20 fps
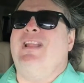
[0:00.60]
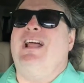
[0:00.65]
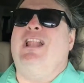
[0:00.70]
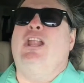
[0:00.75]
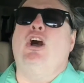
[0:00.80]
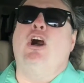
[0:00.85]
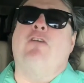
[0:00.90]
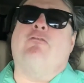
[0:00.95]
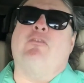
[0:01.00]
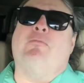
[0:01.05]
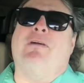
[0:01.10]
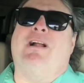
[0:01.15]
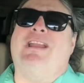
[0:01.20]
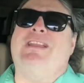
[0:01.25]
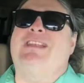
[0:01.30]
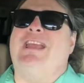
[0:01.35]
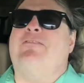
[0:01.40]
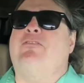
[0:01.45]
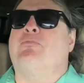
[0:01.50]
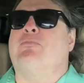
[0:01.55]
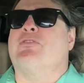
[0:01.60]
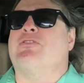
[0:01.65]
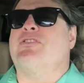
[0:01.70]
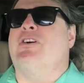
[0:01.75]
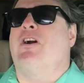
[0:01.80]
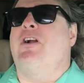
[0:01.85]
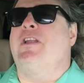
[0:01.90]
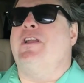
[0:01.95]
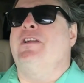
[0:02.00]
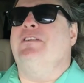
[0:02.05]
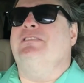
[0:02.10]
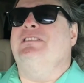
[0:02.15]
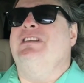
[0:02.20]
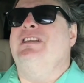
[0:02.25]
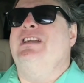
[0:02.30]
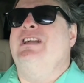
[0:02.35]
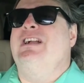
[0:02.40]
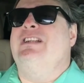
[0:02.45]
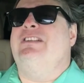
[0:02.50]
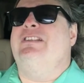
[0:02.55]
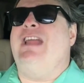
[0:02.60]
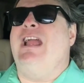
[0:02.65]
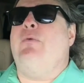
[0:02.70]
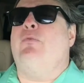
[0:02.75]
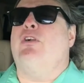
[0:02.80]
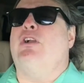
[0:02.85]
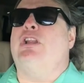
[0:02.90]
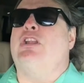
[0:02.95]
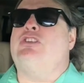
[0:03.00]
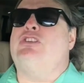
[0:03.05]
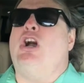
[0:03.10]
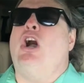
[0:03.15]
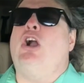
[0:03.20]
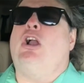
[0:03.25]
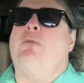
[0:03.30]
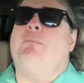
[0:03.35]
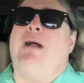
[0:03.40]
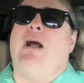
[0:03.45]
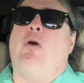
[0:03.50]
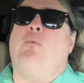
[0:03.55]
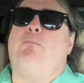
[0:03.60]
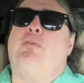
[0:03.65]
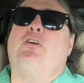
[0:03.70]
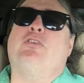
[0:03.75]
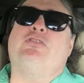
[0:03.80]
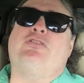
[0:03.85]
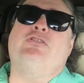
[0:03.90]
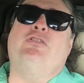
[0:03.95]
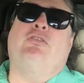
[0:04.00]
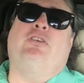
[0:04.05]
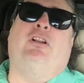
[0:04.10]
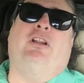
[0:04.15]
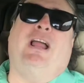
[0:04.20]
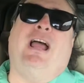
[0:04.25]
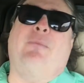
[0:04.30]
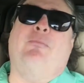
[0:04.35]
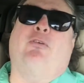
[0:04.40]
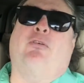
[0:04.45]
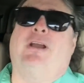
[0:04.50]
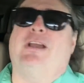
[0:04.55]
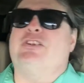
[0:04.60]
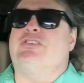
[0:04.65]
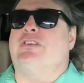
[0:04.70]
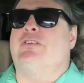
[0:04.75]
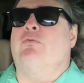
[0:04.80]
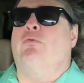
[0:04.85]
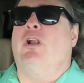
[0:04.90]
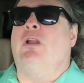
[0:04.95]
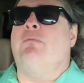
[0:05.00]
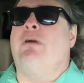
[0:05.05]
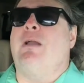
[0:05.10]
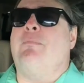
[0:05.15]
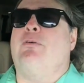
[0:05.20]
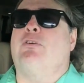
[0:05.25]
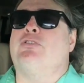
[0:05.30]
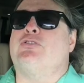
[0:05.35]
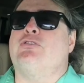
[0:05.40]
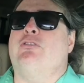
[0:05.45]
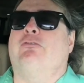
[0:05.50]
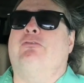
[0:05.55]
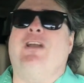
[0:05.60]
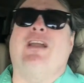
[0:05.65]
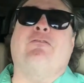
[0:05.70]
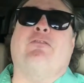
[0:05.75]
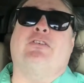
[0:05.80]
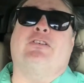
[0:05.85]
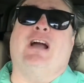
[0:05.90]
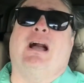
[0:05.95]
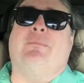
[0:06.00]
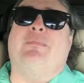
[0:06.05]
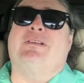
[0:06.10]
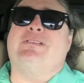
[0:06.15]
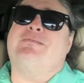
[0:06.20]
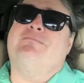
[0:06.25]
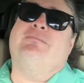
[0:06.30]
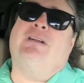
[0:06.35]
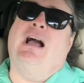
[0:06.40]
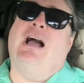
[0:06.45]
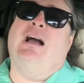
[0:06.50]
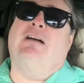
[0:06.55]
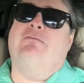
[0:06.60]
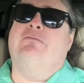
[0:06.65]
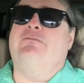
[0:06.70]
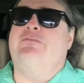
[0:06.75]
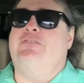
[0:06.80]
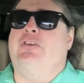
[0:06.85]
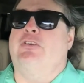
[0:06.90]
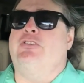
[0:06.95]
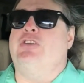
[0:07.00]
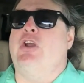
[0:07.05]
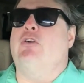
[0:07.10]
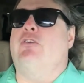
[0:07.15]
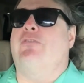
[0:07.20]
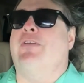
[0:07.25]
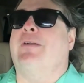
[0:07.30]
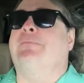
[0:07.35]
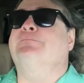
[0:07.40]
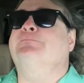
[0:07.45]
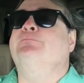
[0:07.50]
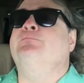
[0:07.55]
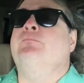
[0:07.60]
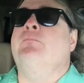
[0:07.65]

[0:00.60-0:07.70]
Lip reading: Hello everybody, David Broussard here. Today we're going to talk about personal collaboration, one of my personal favorite topics. Joke there.